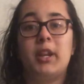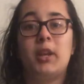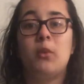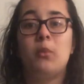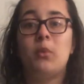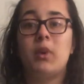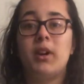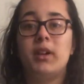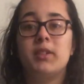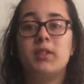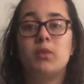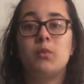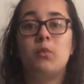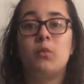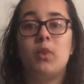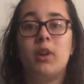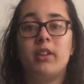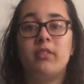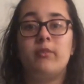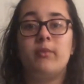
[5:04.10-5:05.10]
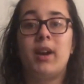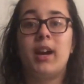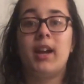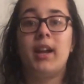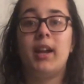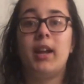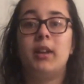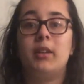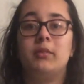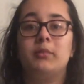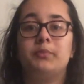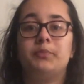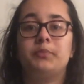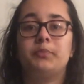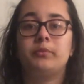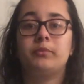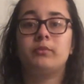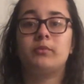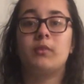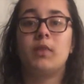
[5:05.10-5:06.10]
it was one of my
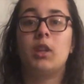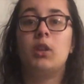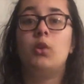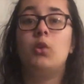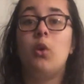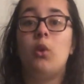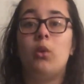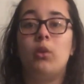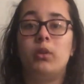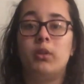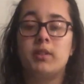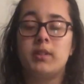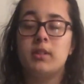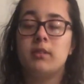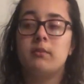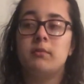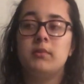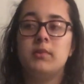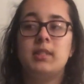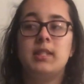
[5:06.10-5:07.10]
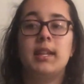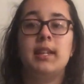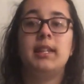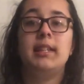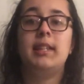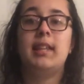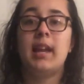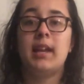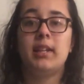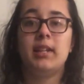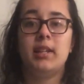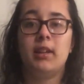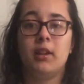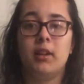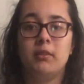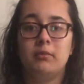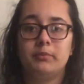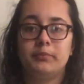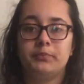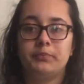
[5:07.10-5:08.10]
goals to get here.
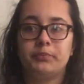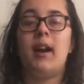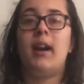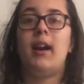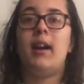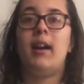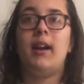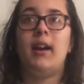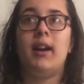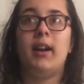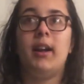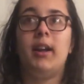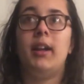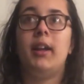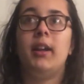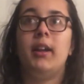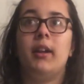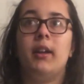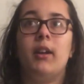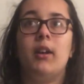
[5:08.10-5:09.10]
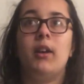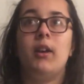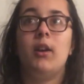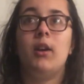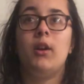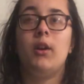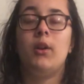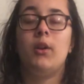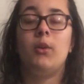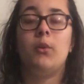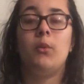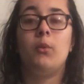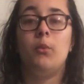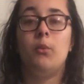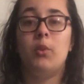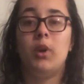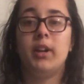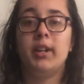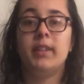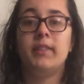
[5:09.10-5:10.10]
I
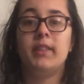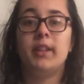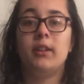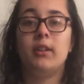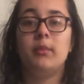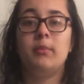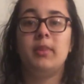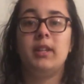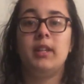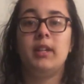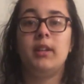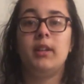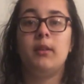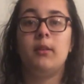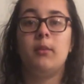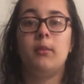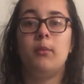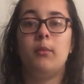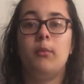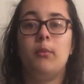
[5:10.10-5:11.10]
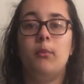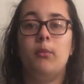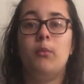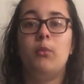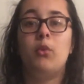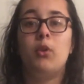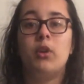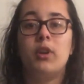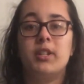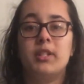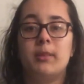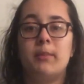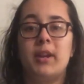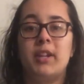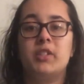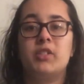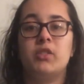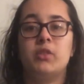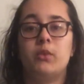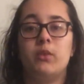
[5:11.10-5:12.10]
wanted there to be more to my
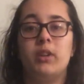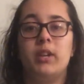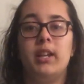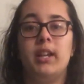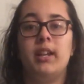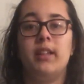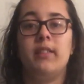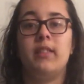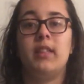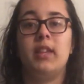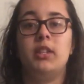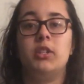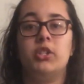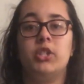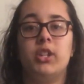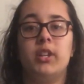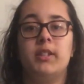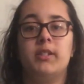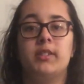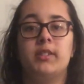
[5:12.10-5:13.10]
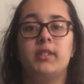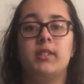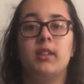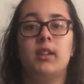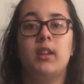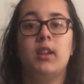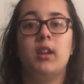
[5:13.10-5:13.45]
story than just